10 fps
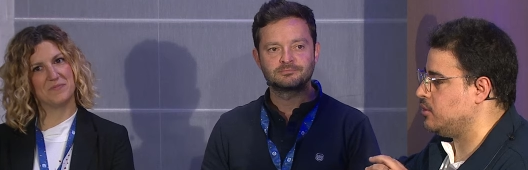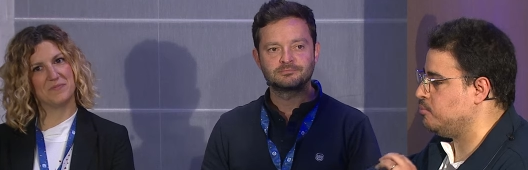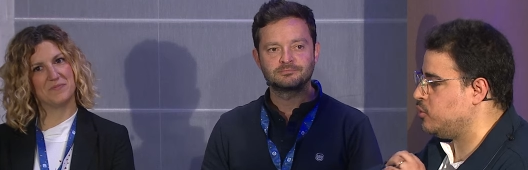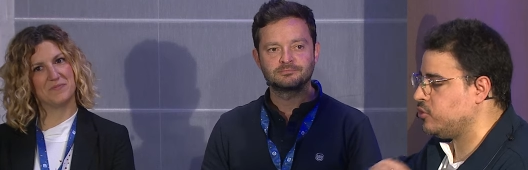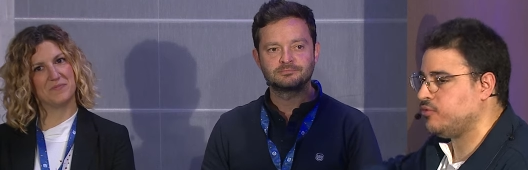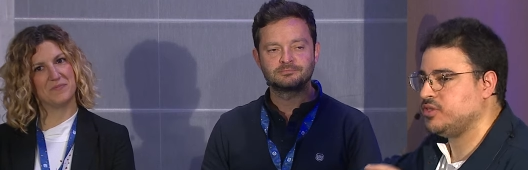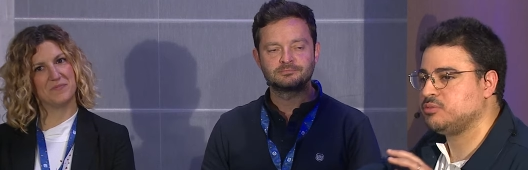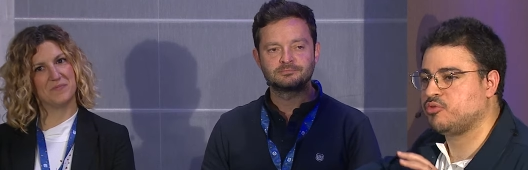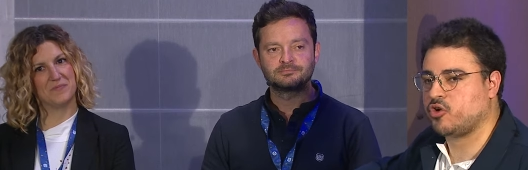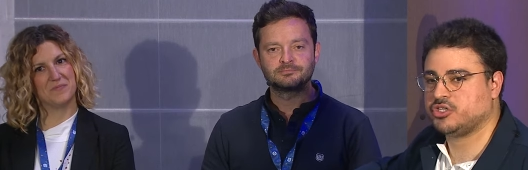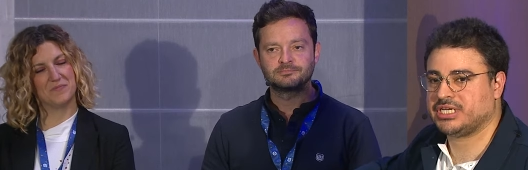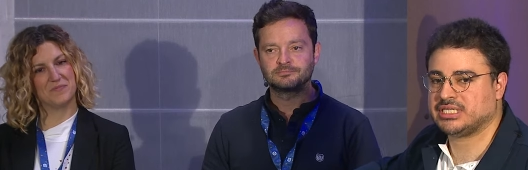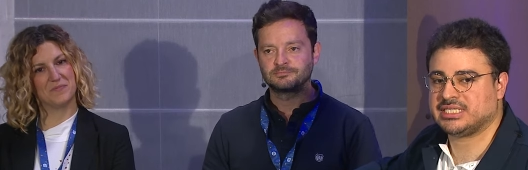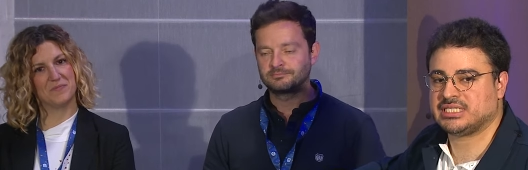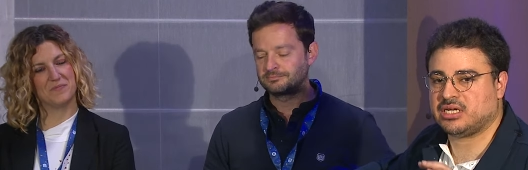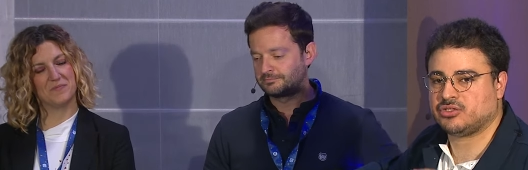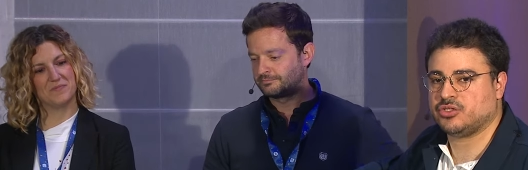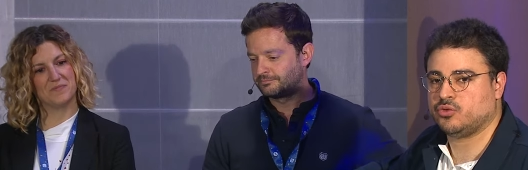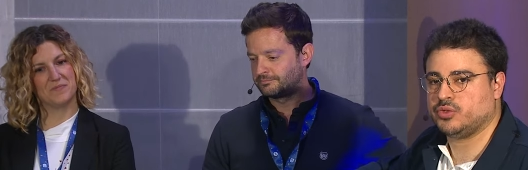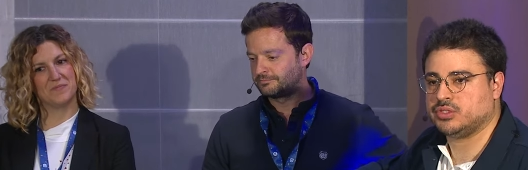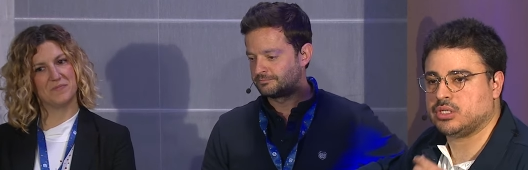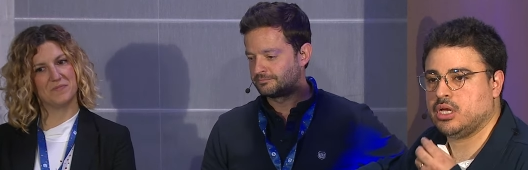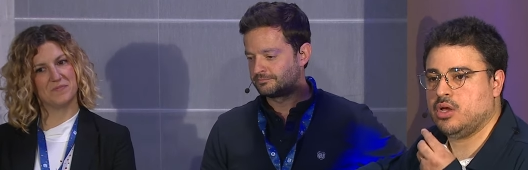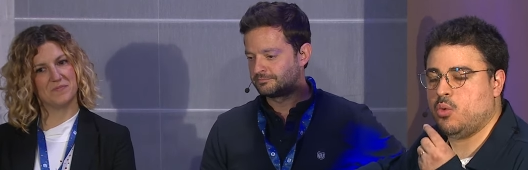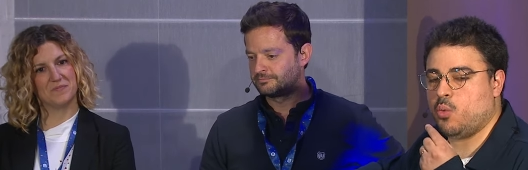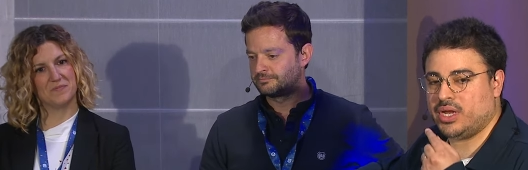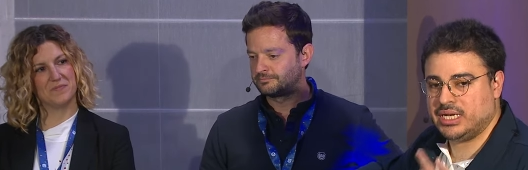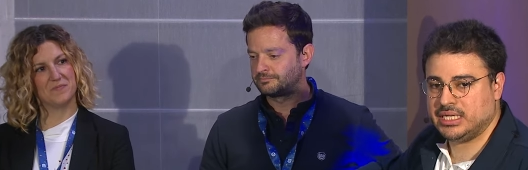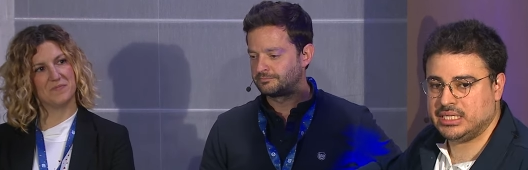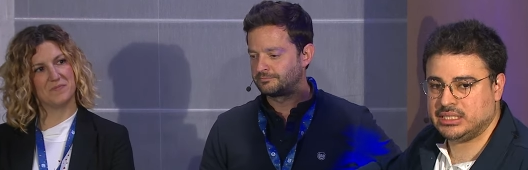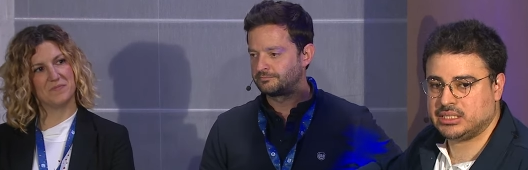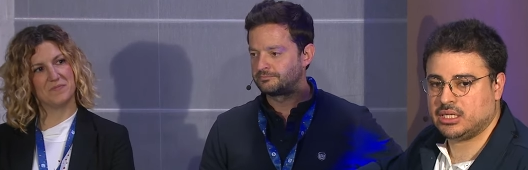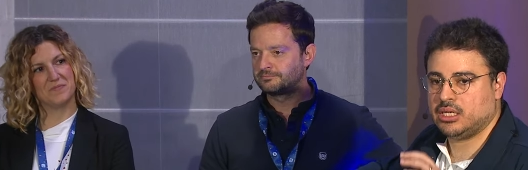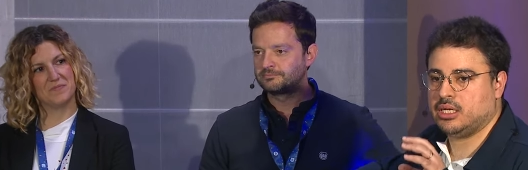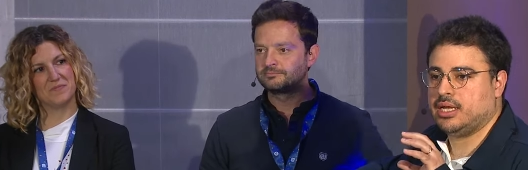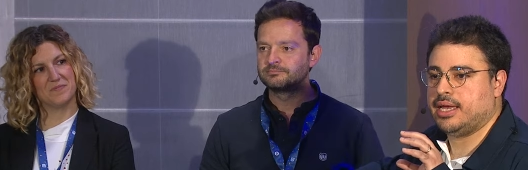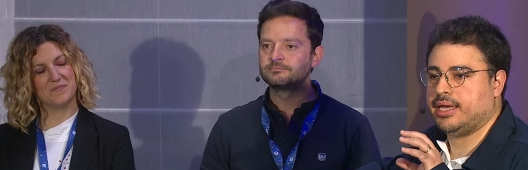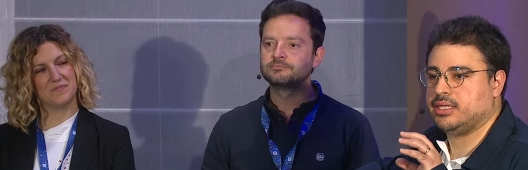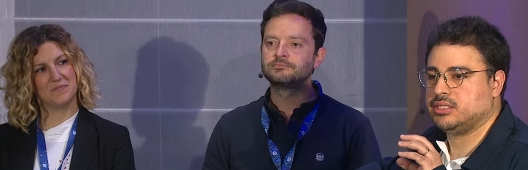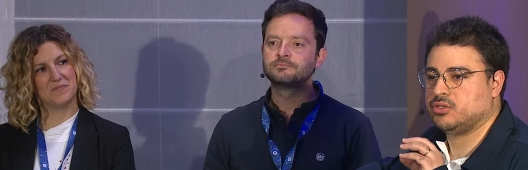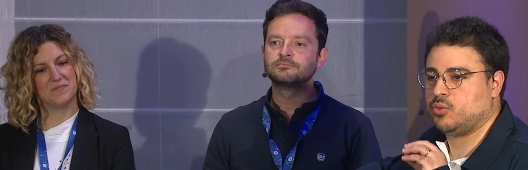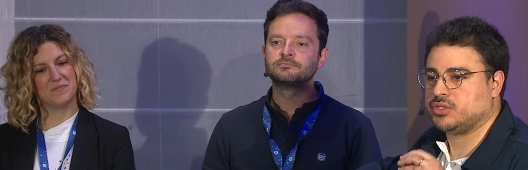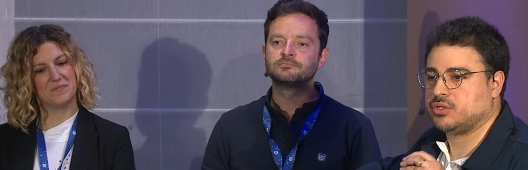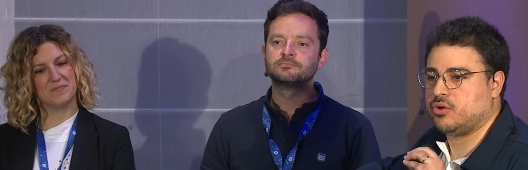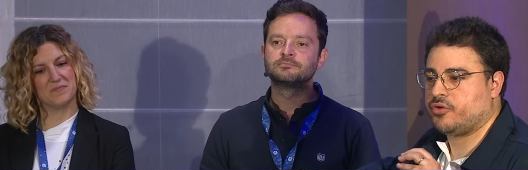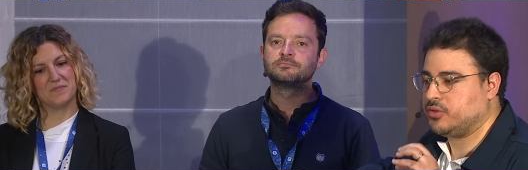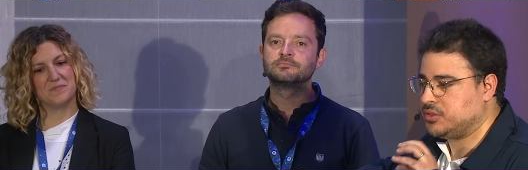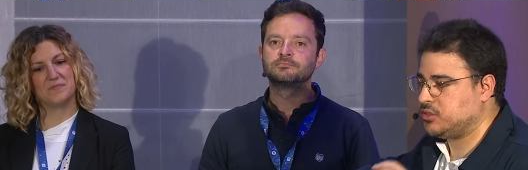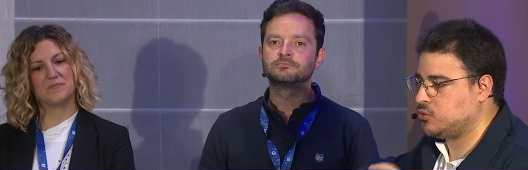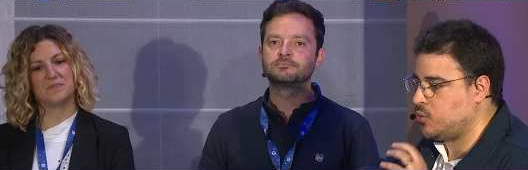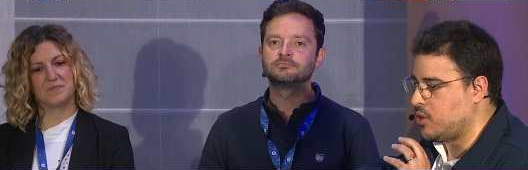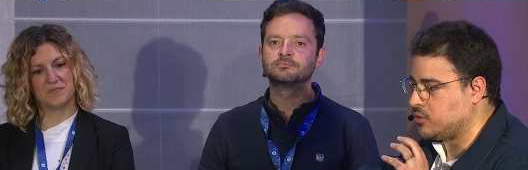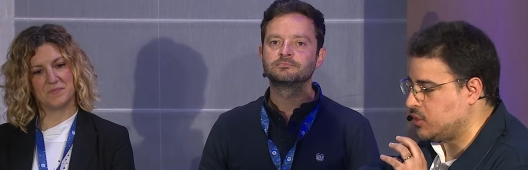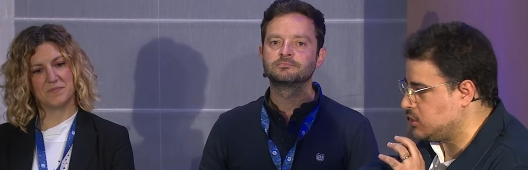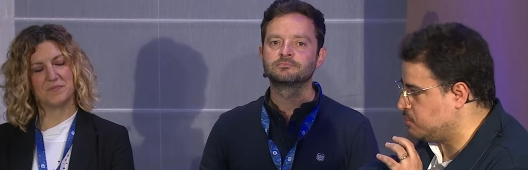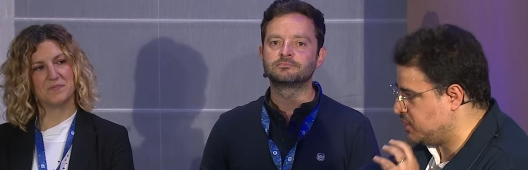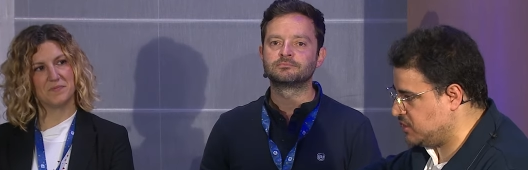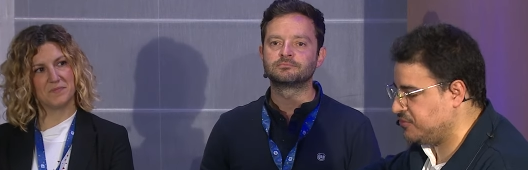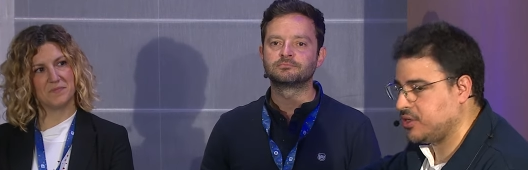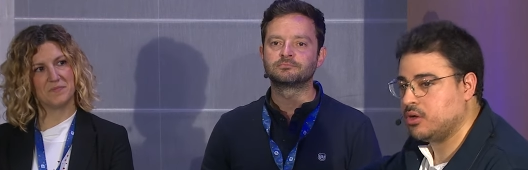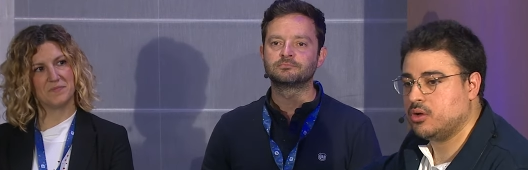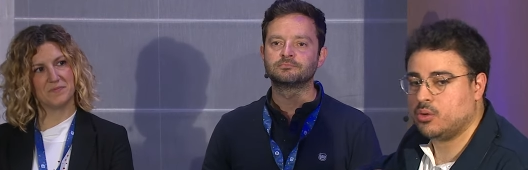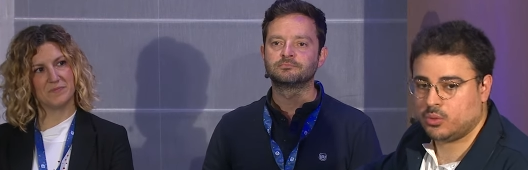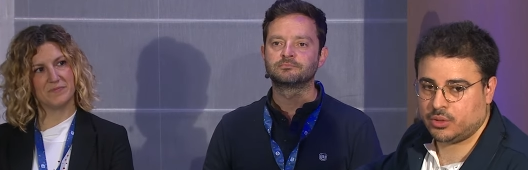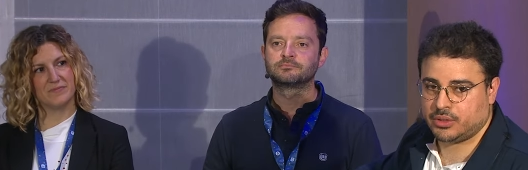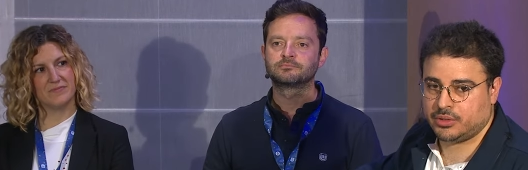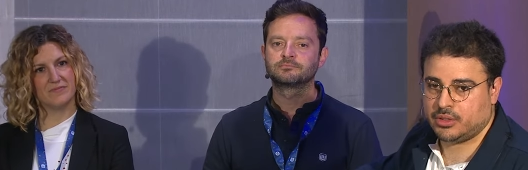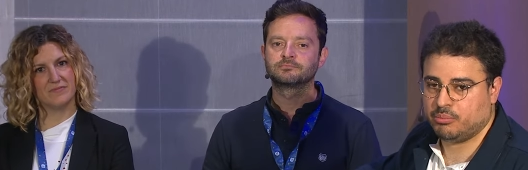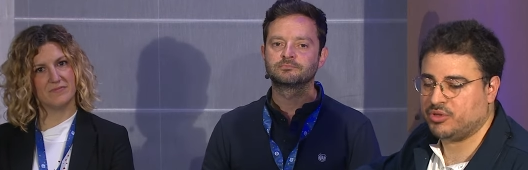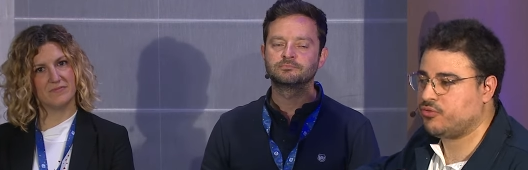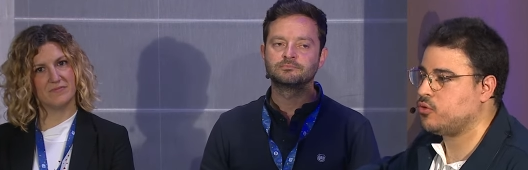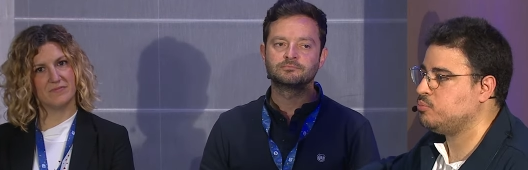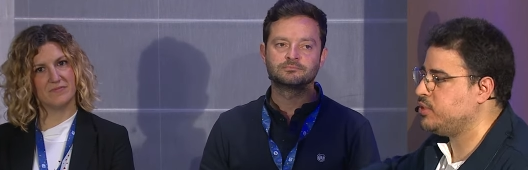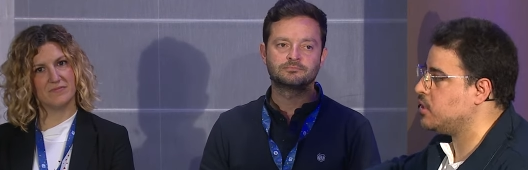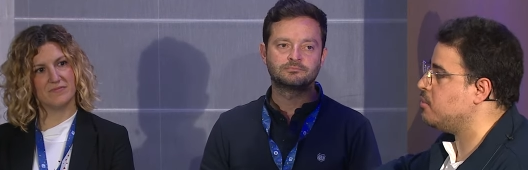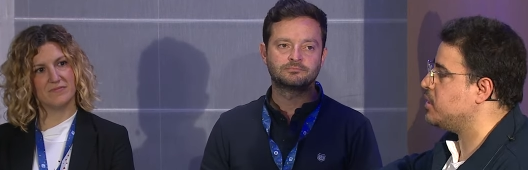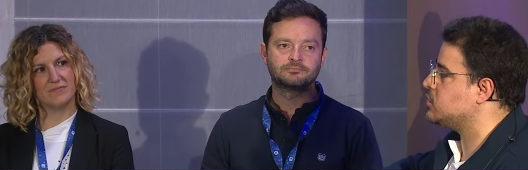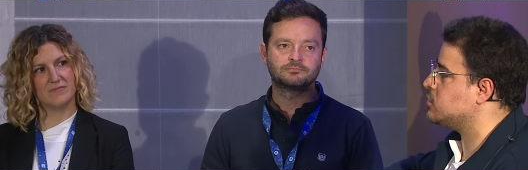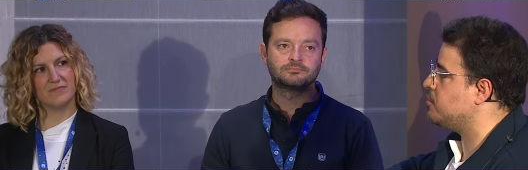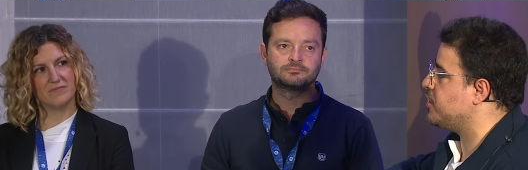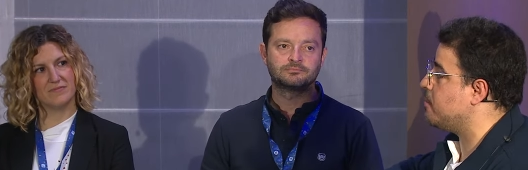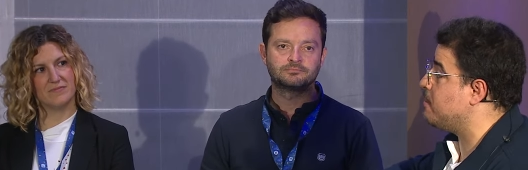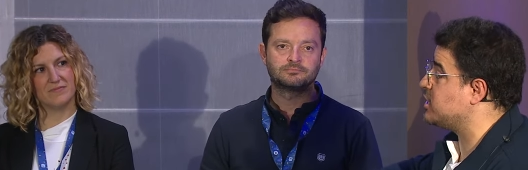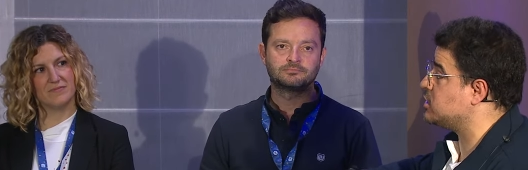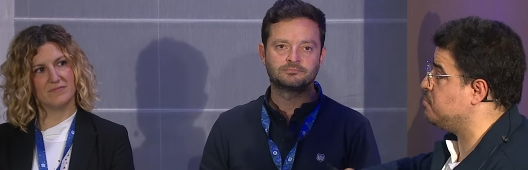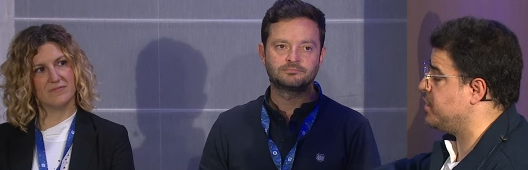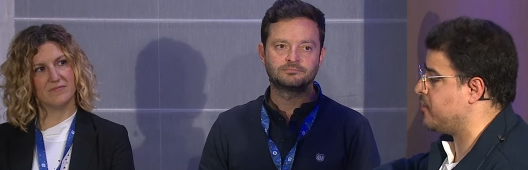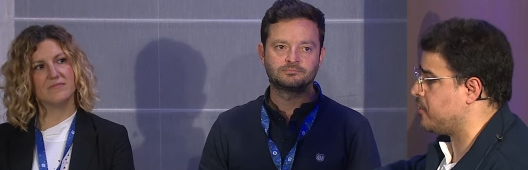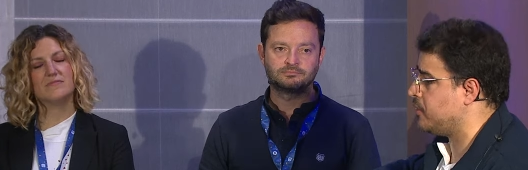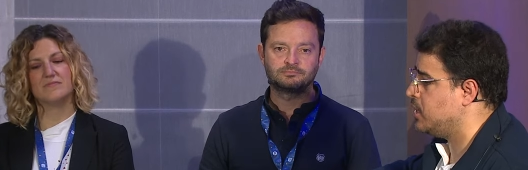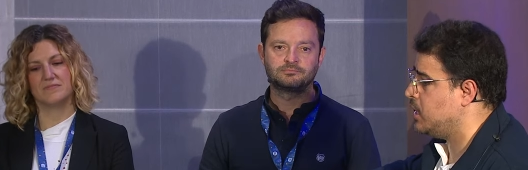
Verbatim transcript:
Speaker 1: both of these projects started with one need and was oriented toward a specific goal before becoming something much bigger.